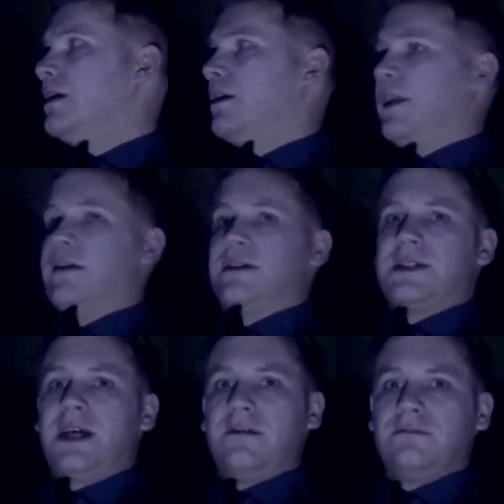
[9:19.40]
There are
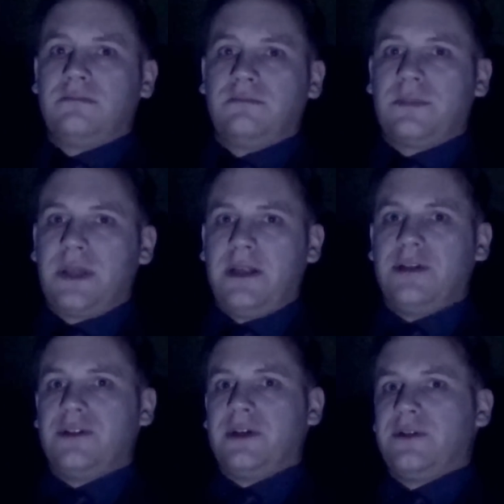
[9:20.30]
some
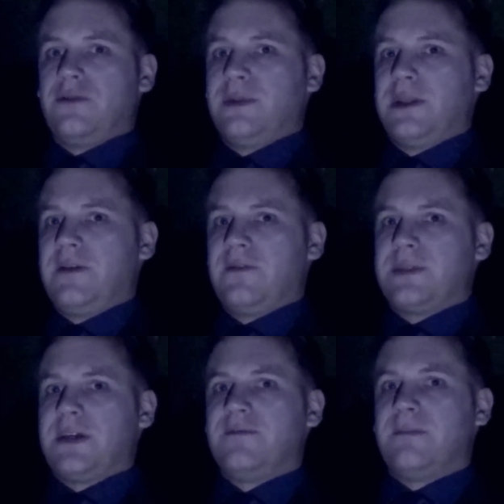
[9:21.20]
kindred who believe
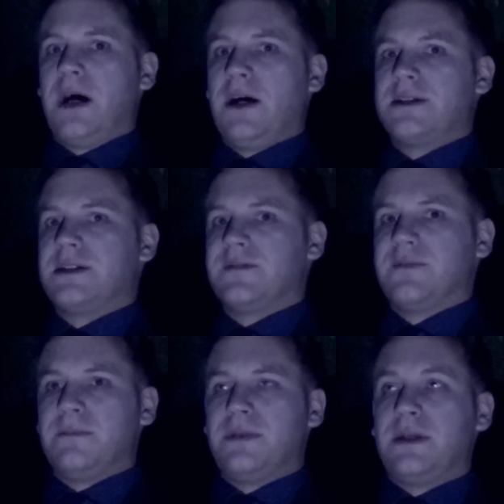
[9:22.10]
themselves masters of
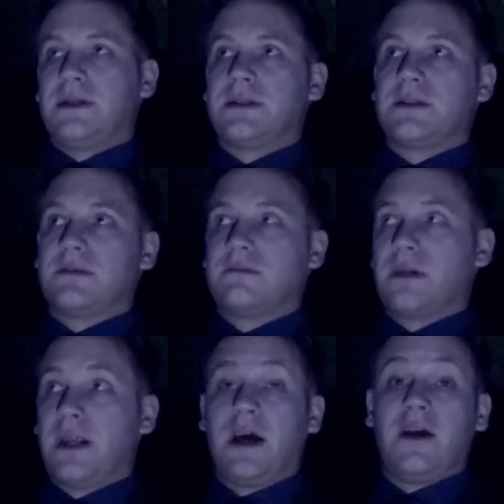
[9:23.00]
the beast,
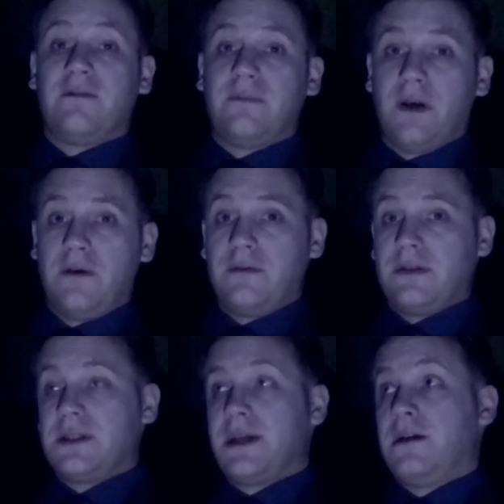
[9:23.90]
and I have known
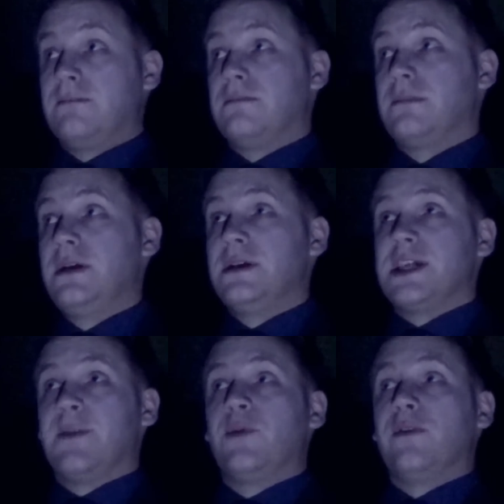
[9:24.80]
some
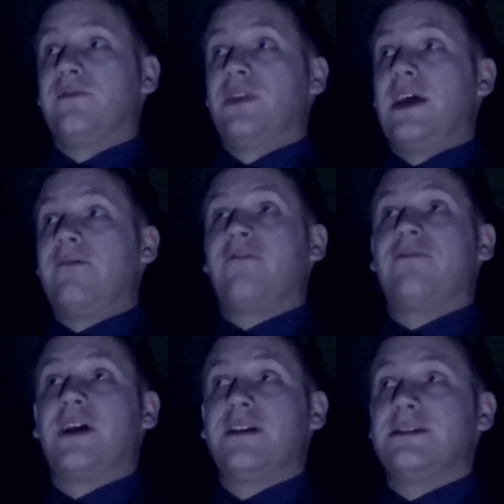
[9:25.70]
who have never
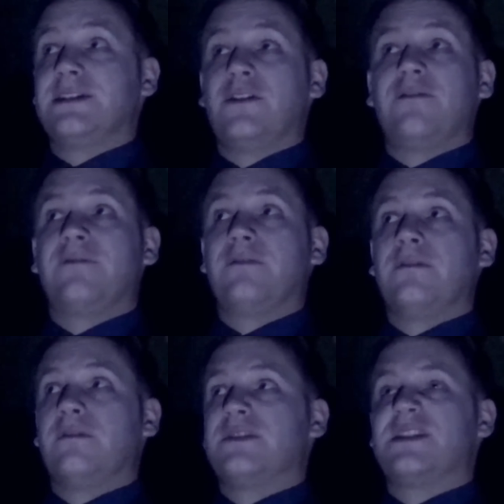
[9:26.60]
frenzied, not
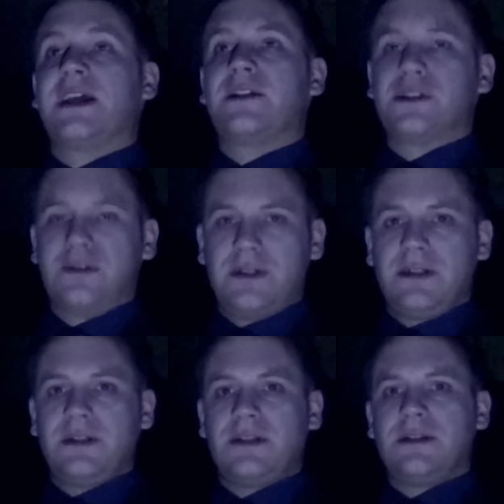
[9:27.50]
for
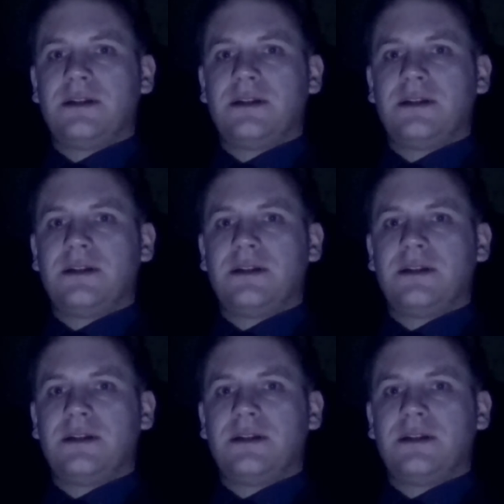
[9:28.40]
centuries.